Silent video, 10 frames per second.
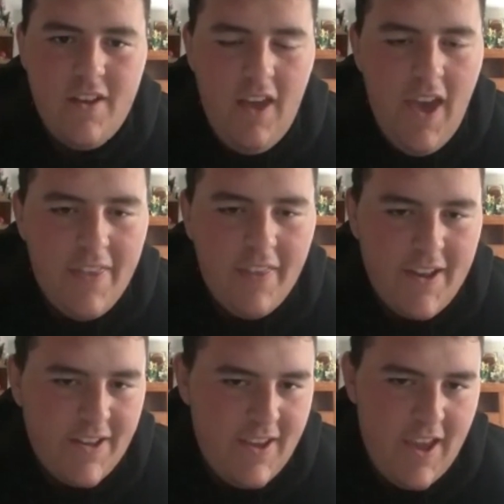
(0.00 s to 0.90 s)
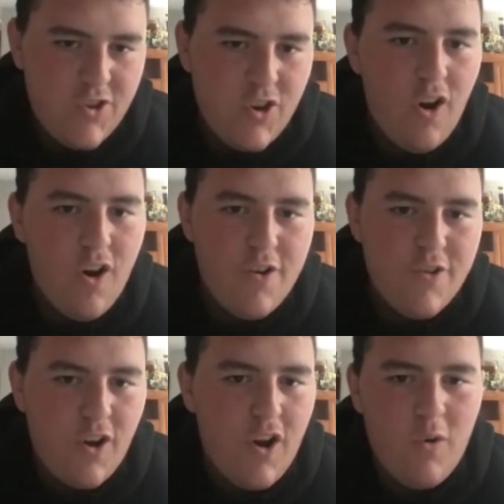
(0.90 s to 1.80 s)
and like his
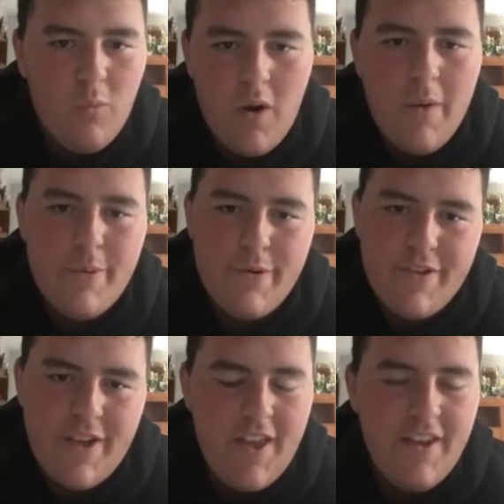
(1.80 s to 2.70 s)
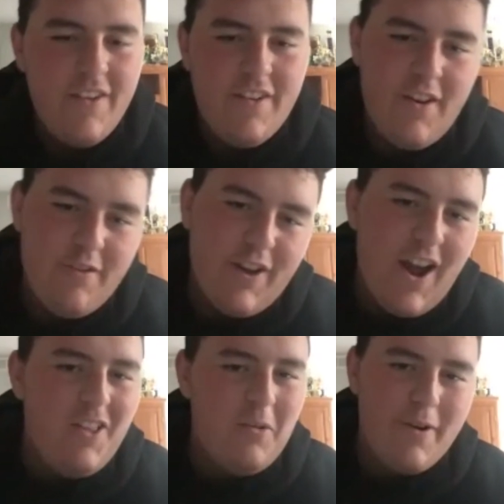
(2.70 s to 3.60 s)
cards are one percent of
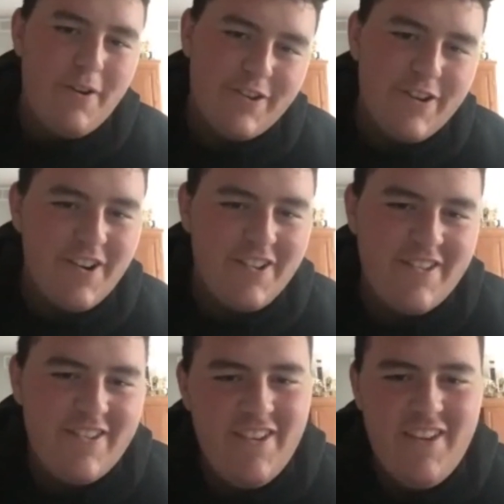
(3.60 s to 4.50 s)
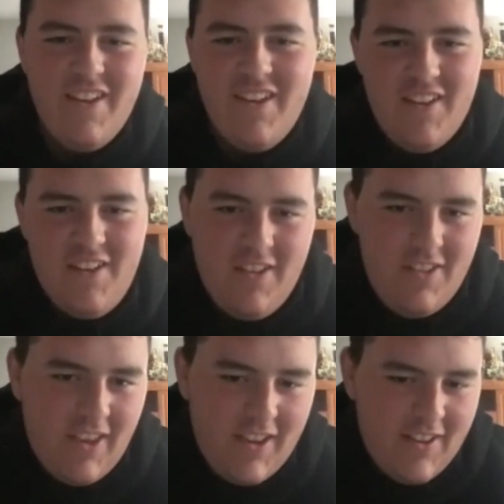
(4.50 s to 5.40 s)
Kyler Murray's cards.
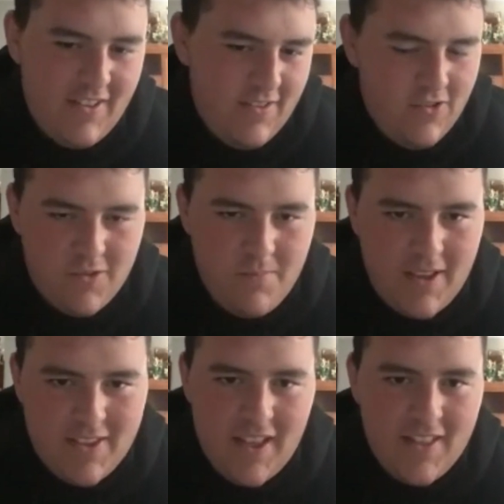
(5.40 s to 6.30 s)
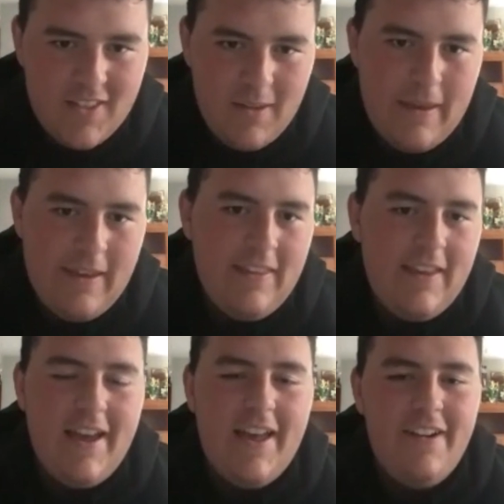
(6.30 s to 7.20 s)
Like it just makes sense to me.
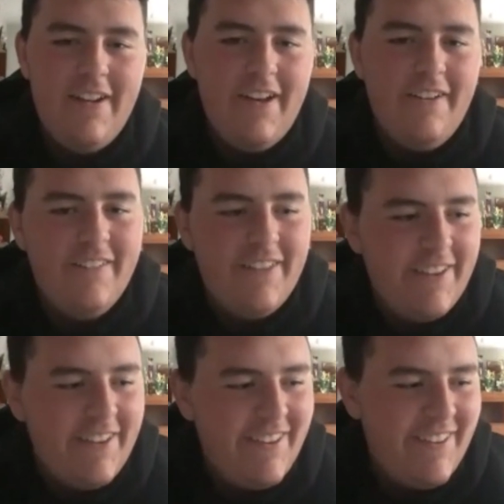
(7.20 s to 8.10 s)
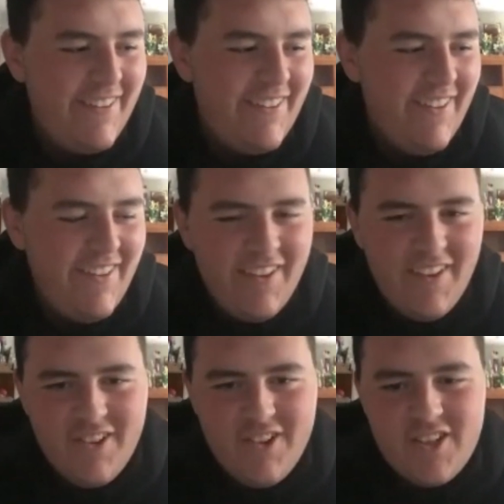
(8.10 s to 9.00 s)
Like I don't know. Like
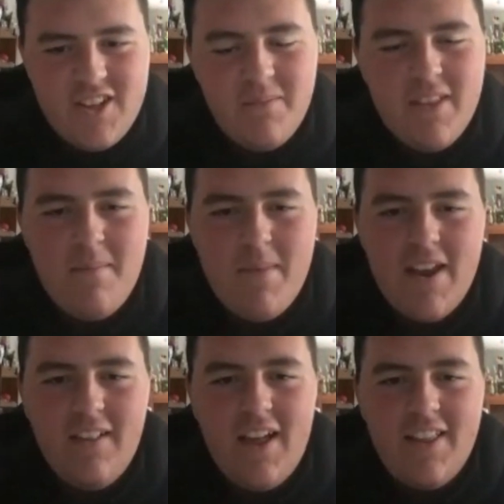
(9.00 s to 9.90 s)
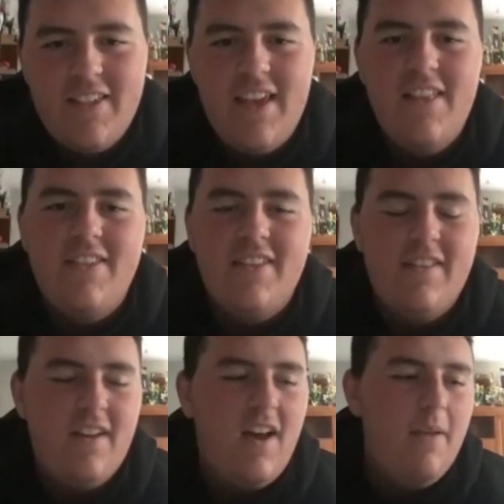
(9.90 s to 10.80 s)
just something that made a lot of sense at the
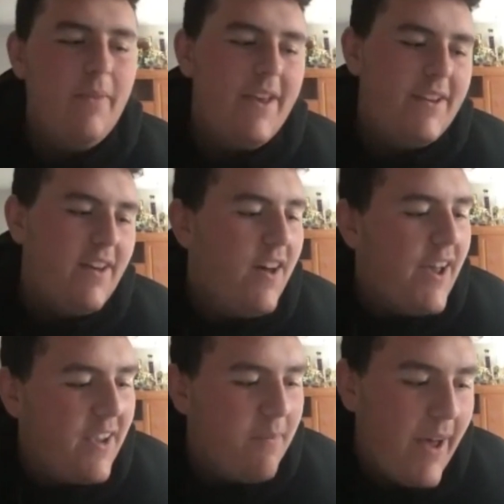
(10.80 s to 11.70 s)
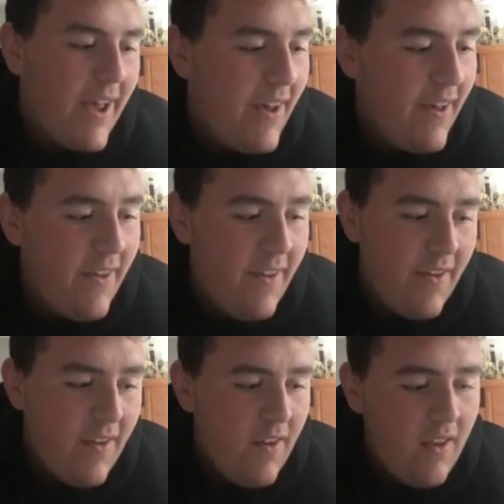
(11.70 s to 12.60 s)
time. Like uh, I could buy
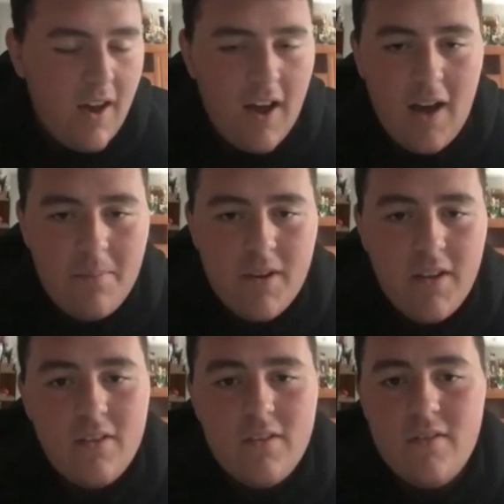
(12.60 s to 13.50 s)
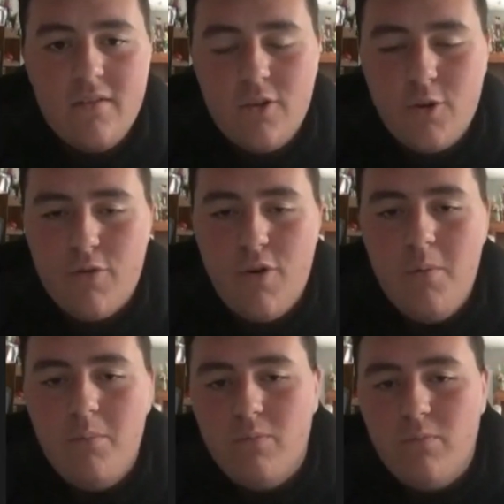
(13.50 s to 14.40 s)
a, a Hopkins
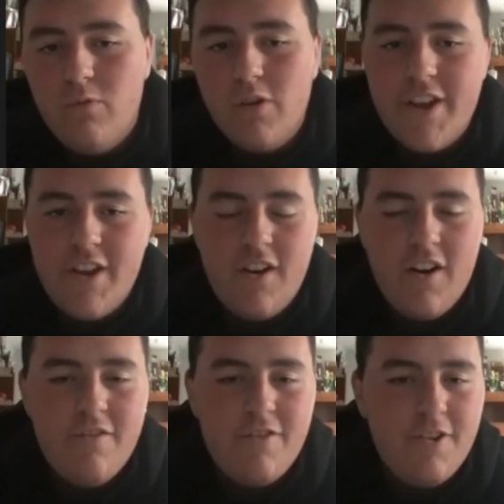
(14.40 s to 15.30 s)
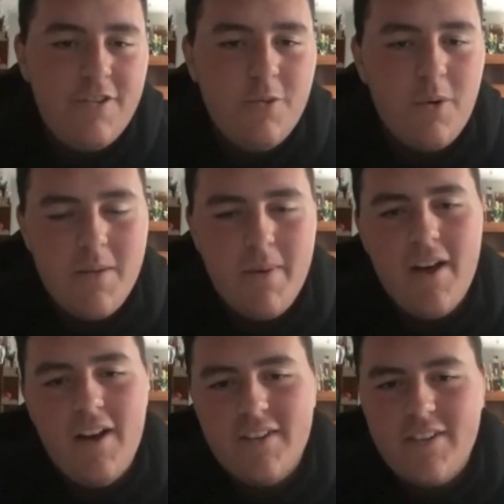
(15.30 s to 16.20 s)
Chrome rookie card for twenty
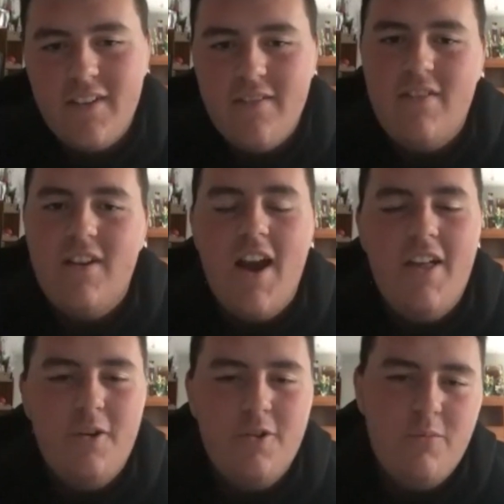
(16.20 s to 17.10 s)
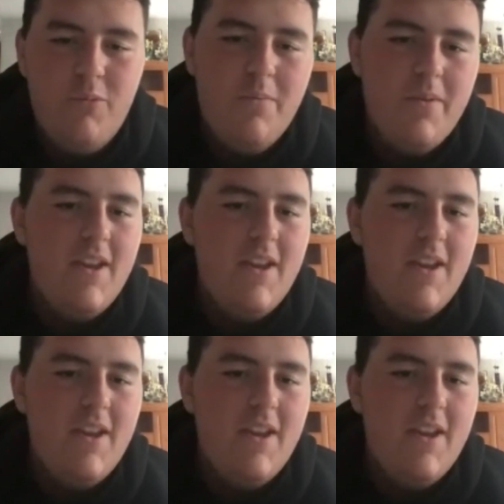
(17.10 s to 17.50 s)
bucks, and Kyler's would be